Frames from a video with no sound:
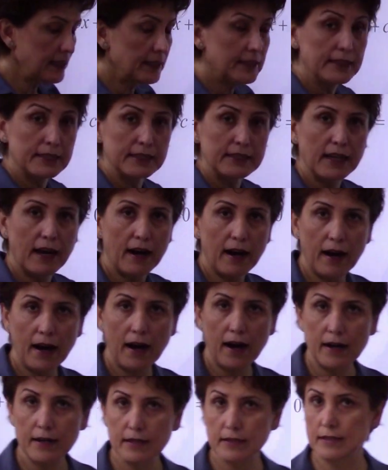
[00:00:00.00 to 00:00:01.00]
a little
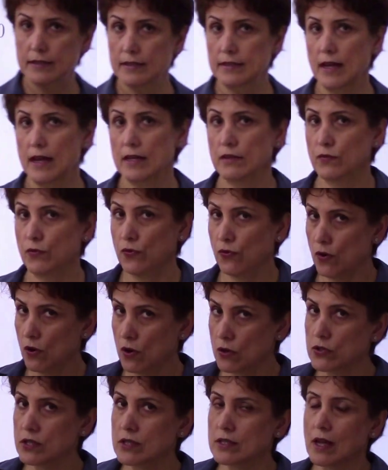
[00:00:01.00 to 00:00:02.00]
harder than
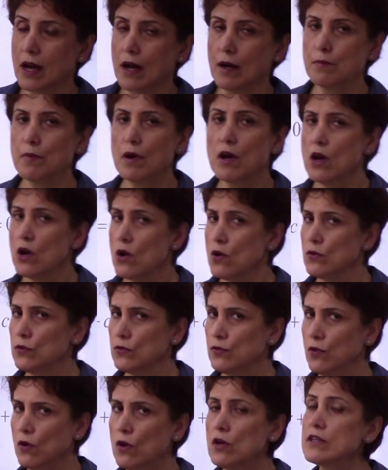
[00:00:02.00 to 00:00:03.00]
first type.
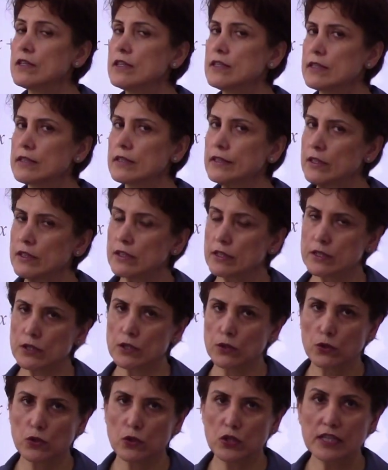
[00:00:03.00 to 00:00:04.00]
For this
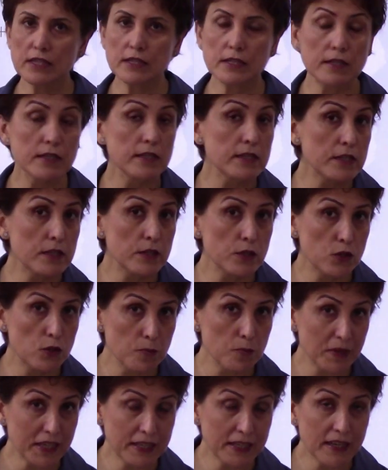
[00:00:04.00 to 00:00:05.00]
reason, you need to
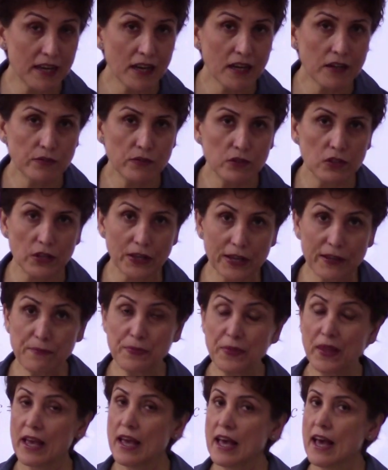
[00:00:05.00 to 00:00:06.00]
listen to me
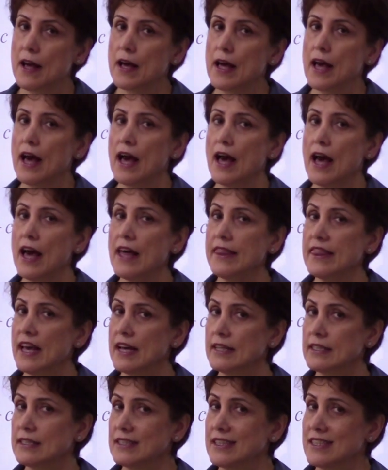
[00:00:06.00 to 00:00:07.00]
carefully,
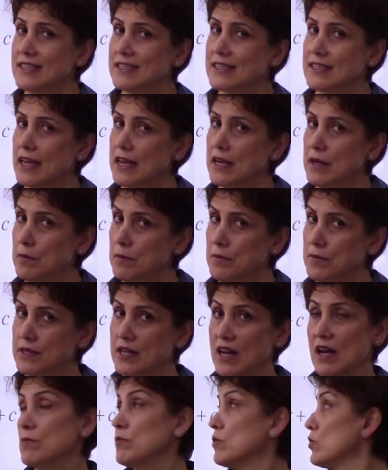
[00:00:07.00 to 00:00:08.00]
and at the
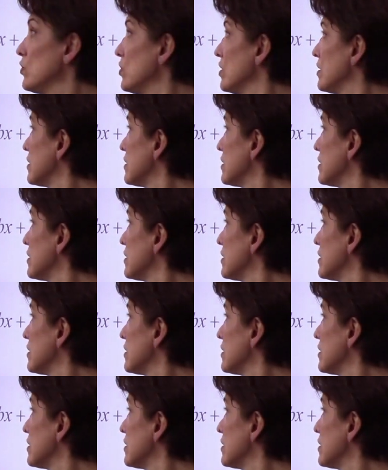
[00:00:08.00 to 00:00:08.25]
same time